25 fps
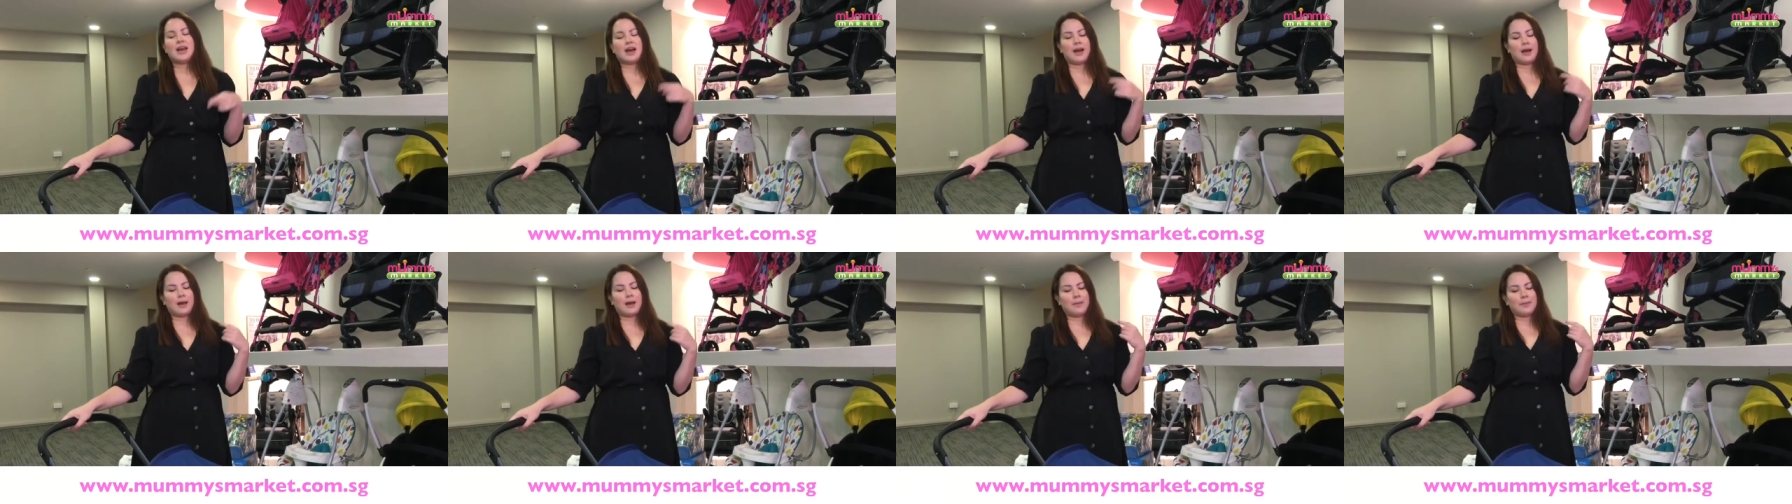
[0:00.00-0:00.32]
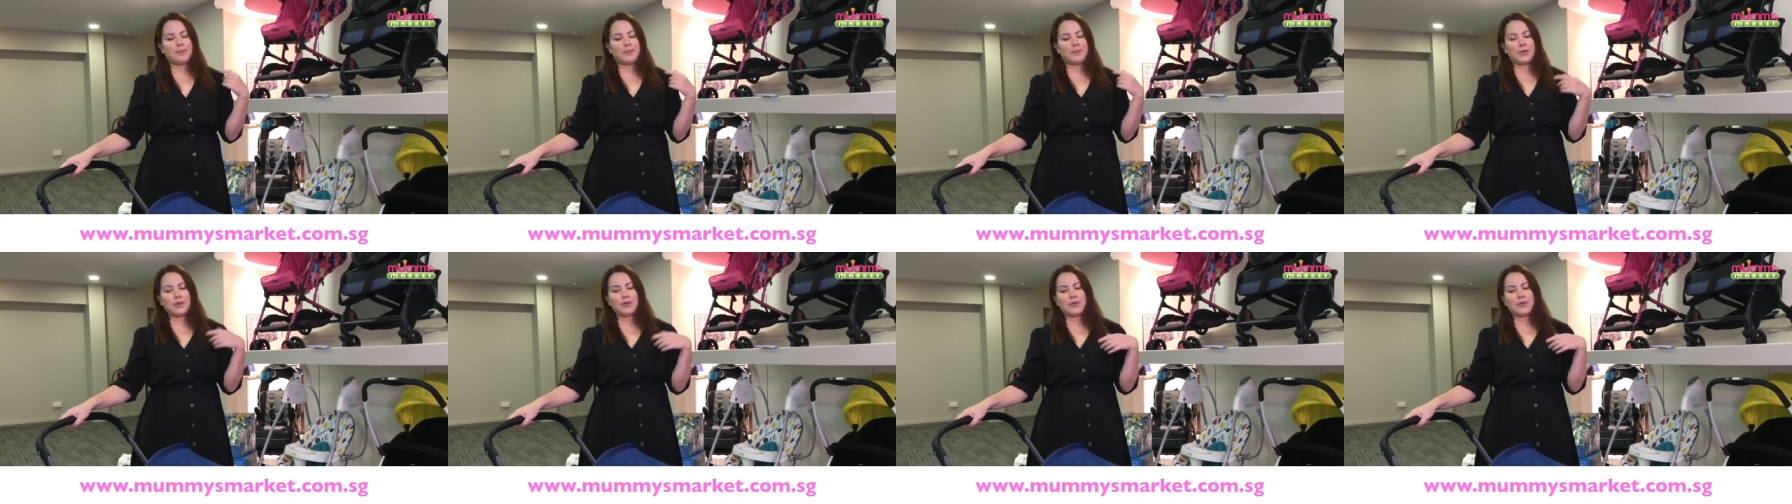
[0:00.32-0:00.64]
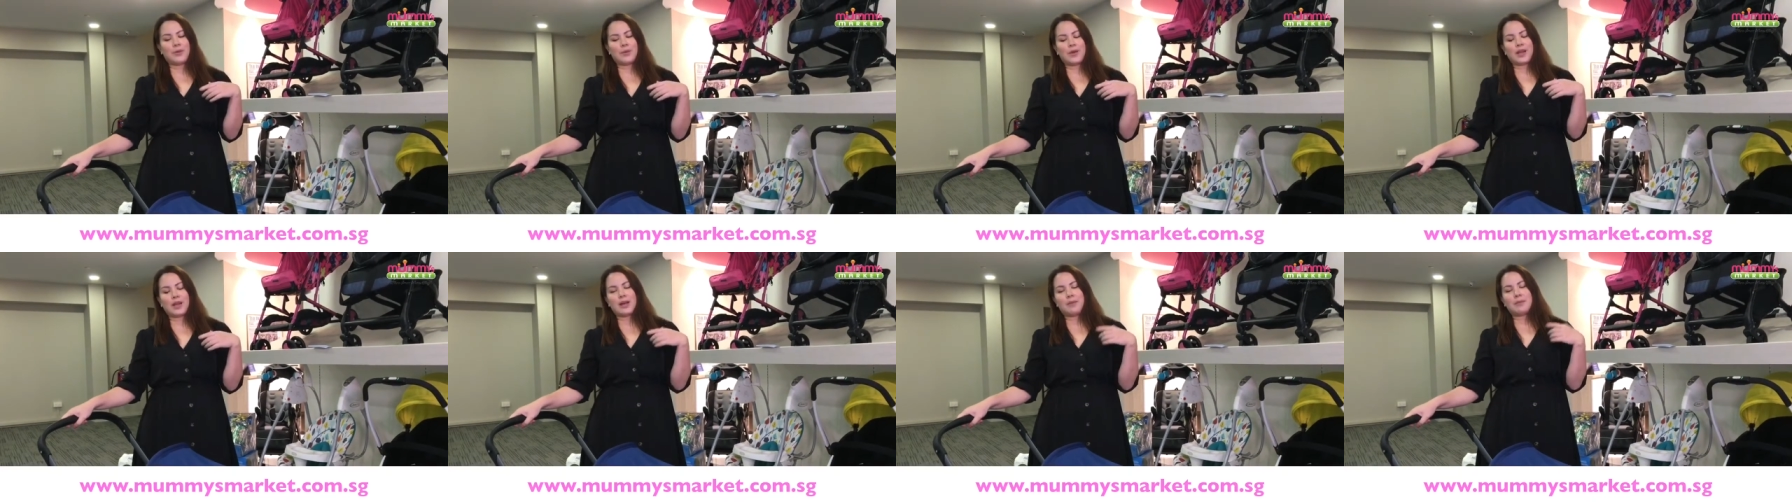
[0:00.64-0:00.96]
um, you know,
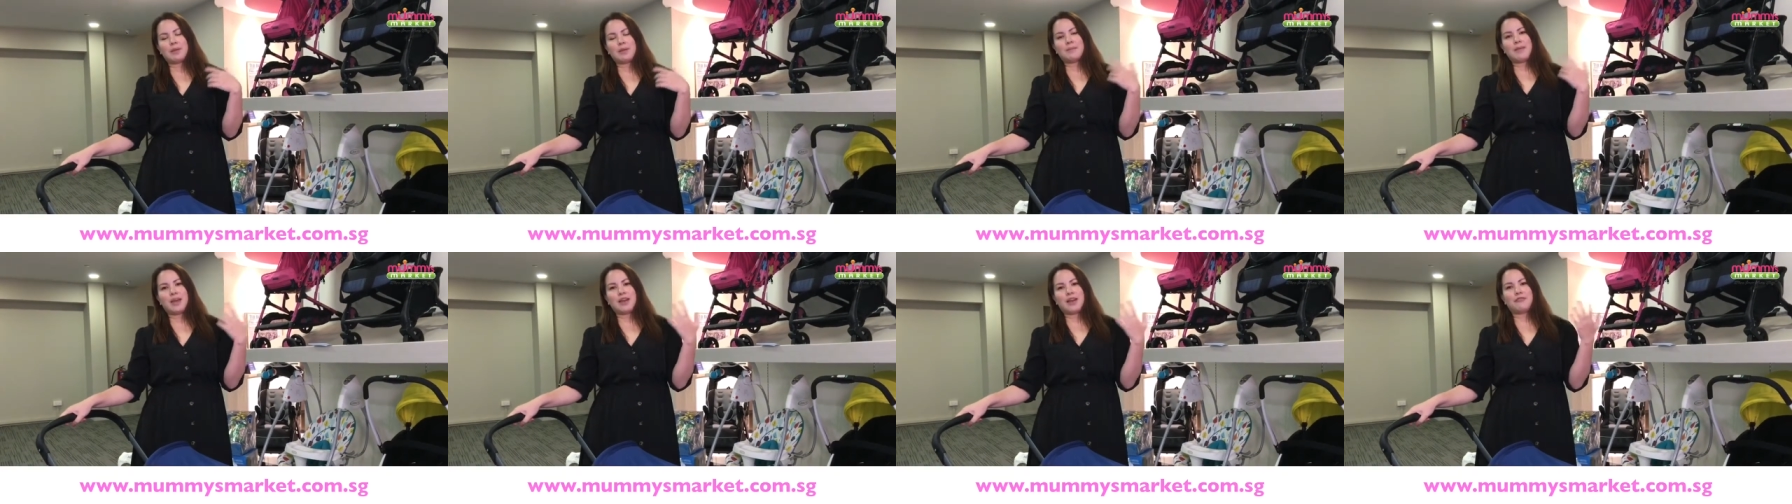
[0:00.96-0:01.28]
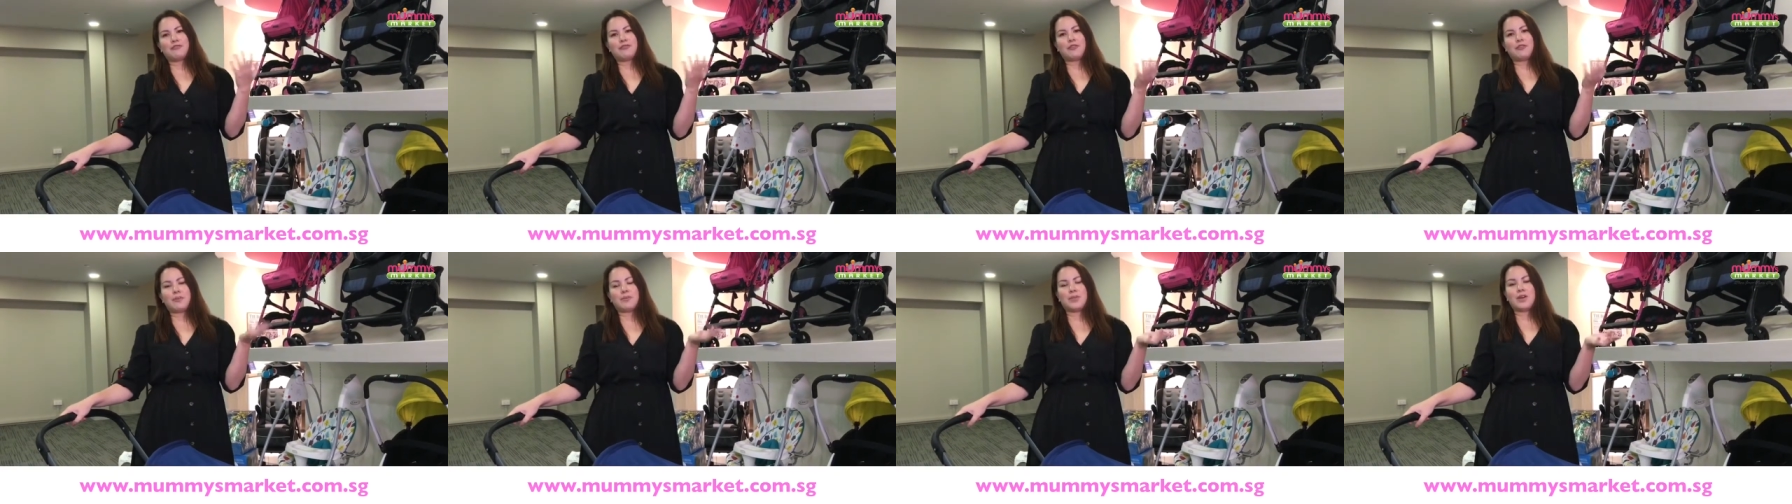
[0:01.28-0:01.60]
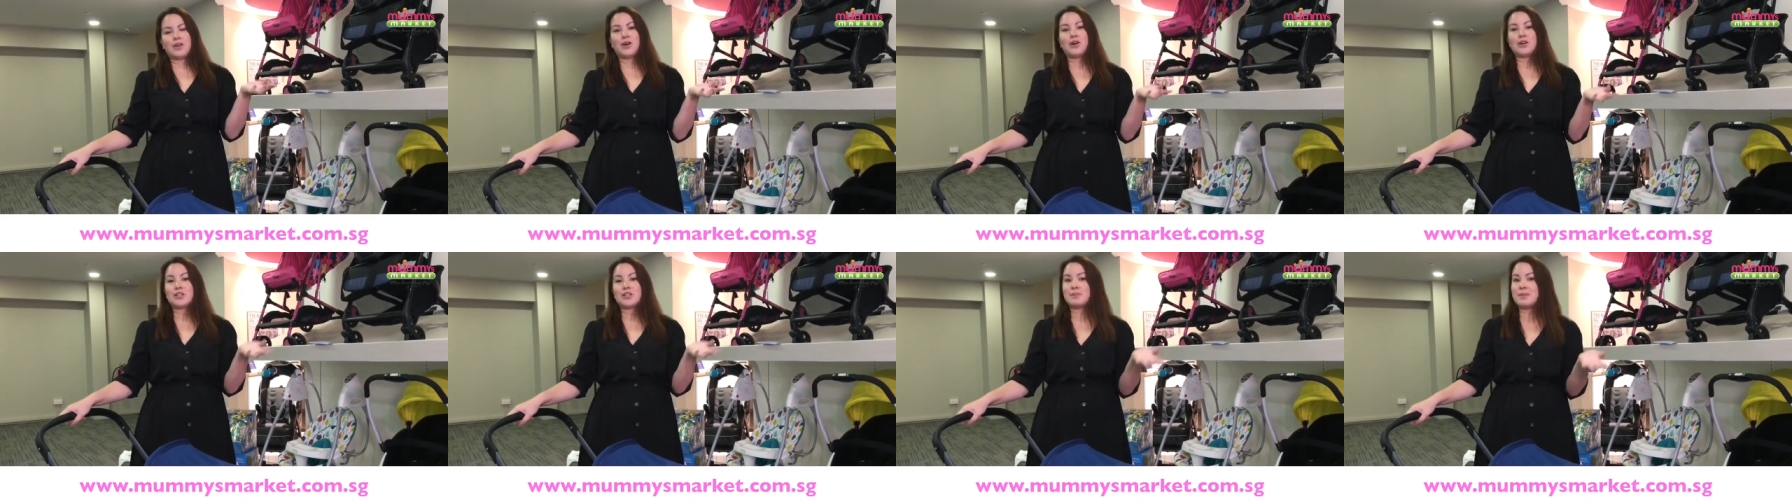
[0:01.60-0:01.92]
when we're coming back from
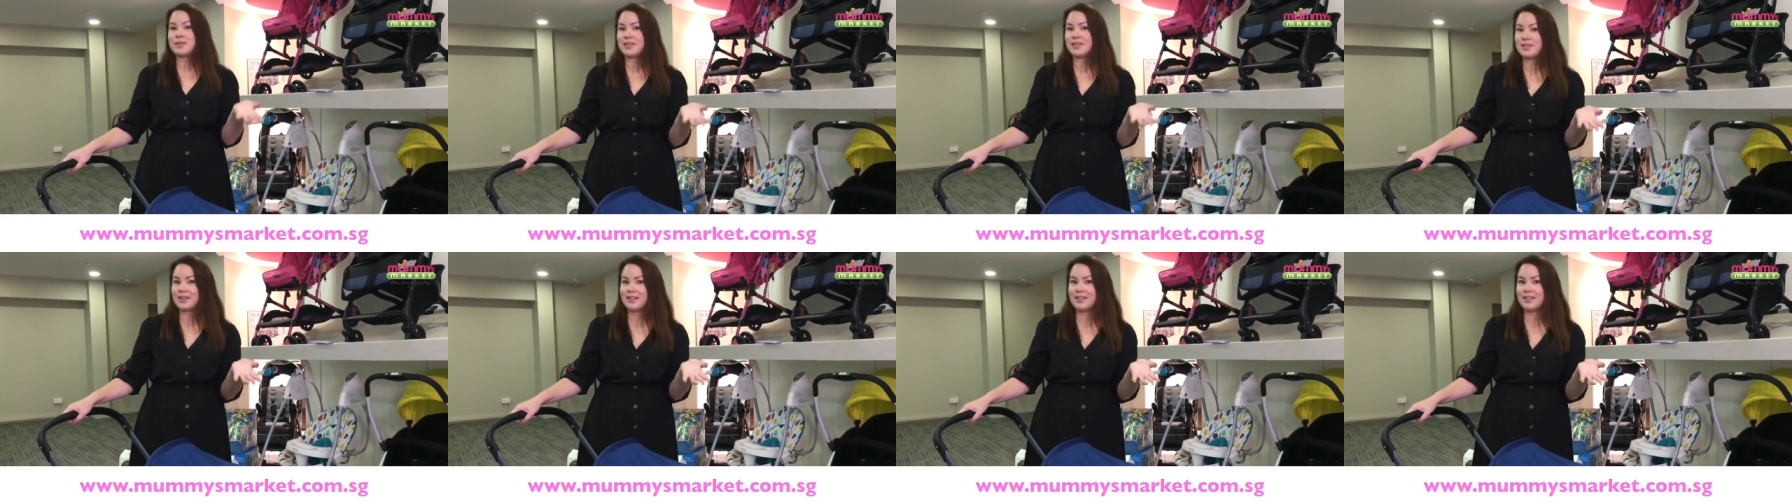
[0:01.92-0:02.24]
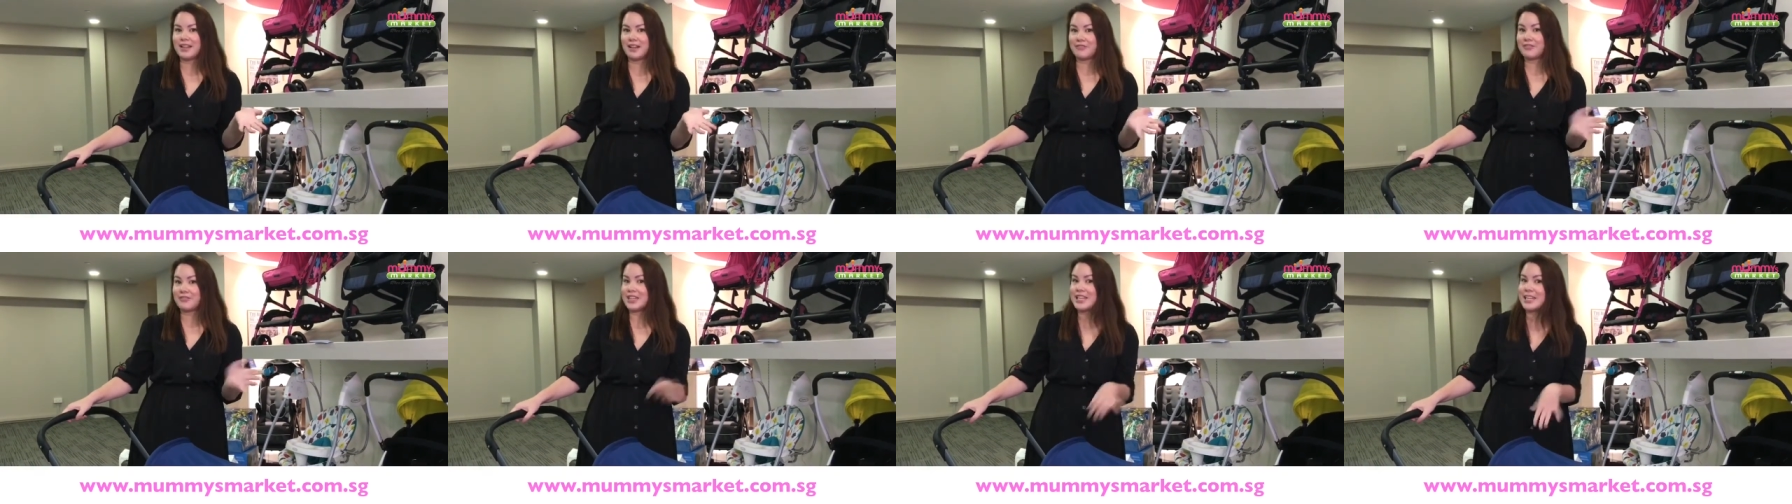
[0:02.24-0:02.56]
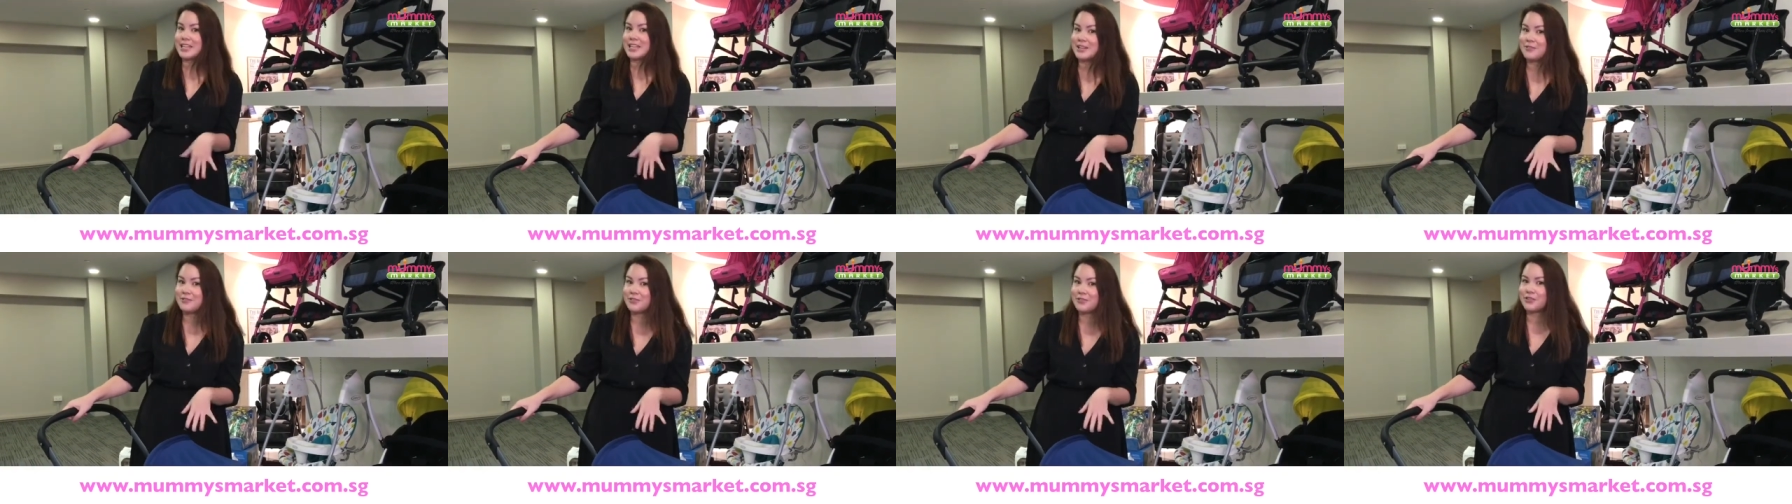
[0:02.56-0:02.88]
the hospital after
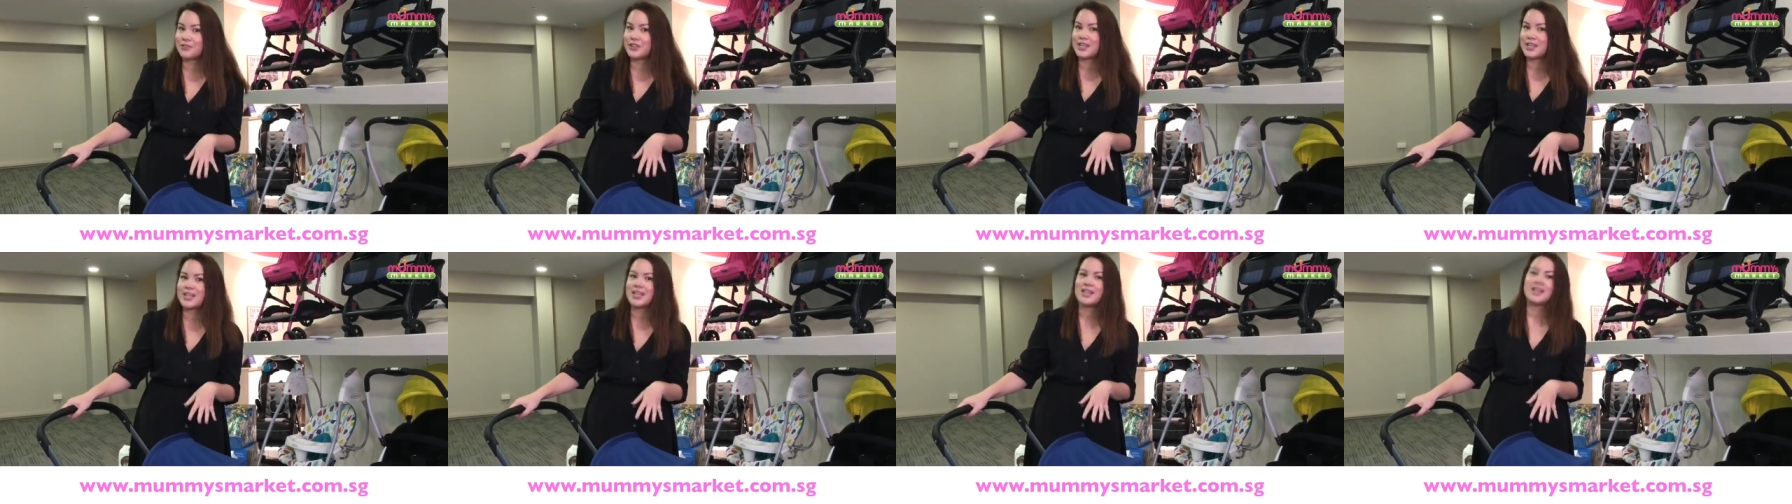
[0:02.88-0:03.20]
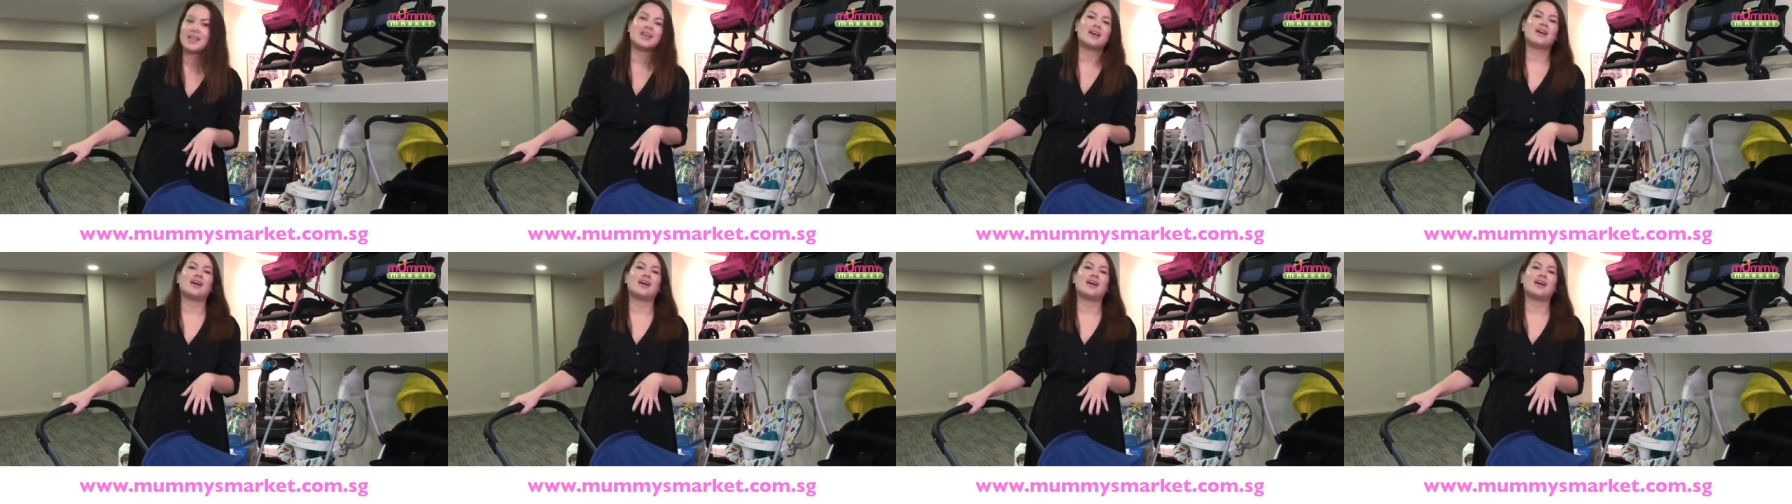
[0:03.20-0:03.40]
delivery,